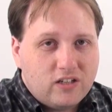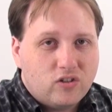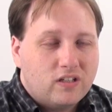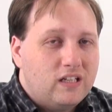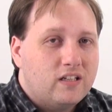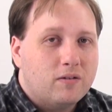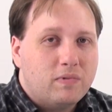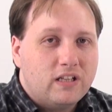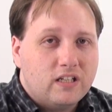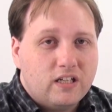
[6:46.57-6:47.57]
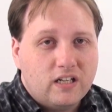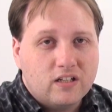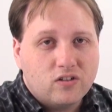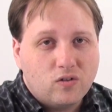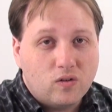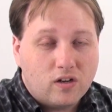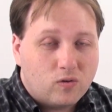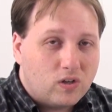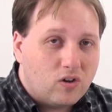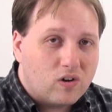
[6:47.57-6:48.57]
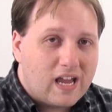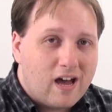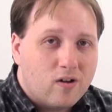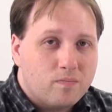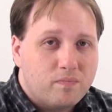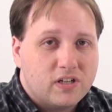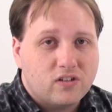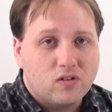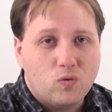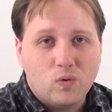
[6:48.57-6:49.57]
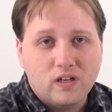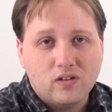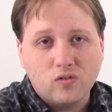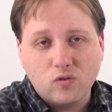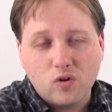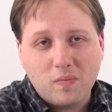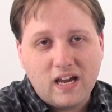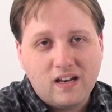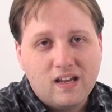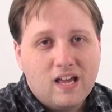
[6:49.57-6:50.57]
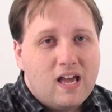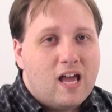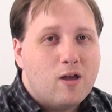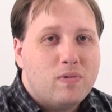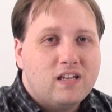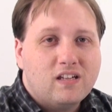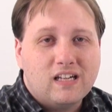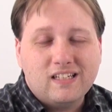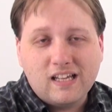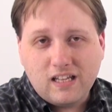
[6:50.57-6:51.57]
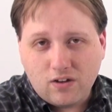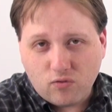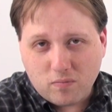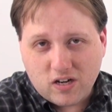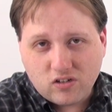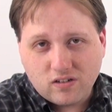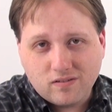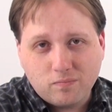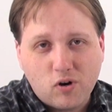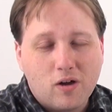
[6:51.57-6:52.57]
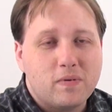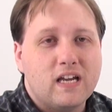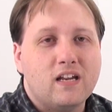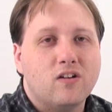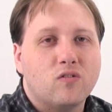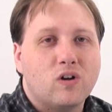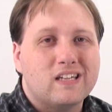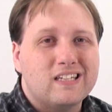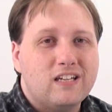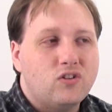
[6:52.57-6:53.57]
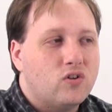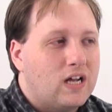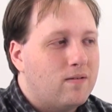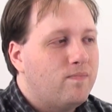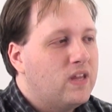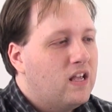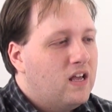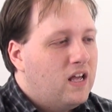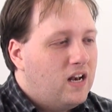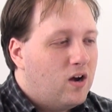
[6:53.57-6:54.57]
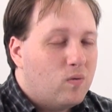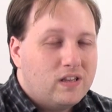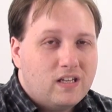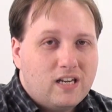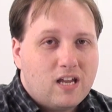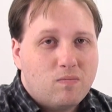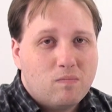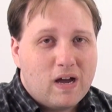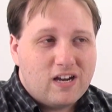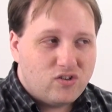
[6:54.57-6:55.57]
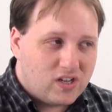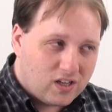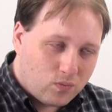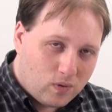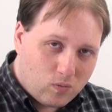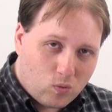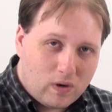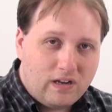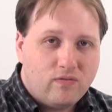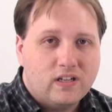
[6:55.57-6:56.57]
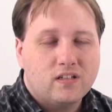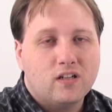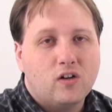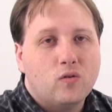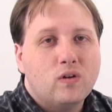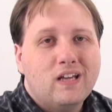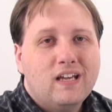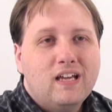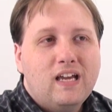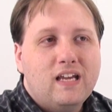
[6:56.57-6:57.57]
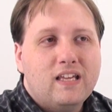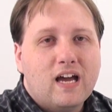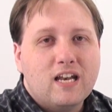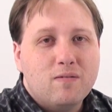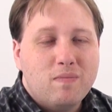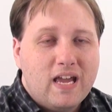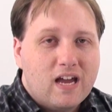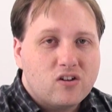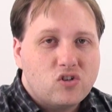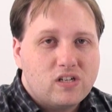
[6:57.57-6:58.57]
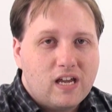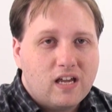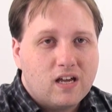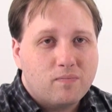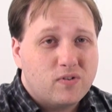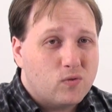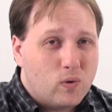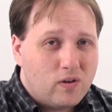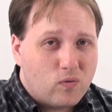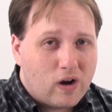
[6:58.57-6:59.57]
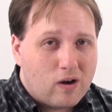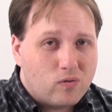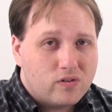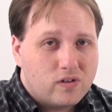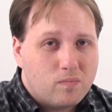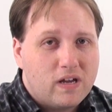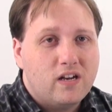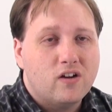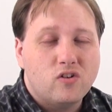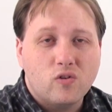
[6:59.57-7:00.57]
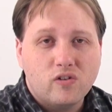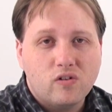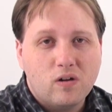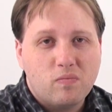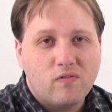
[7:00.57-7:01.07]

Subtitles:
and you just need to update the DNS to not only your account but to who is your domain, and basically send the information propagating across the internet. Now one thing to keep in mind just while we're waiting for this to load is that it may actually take up to 24 hours depending on your internet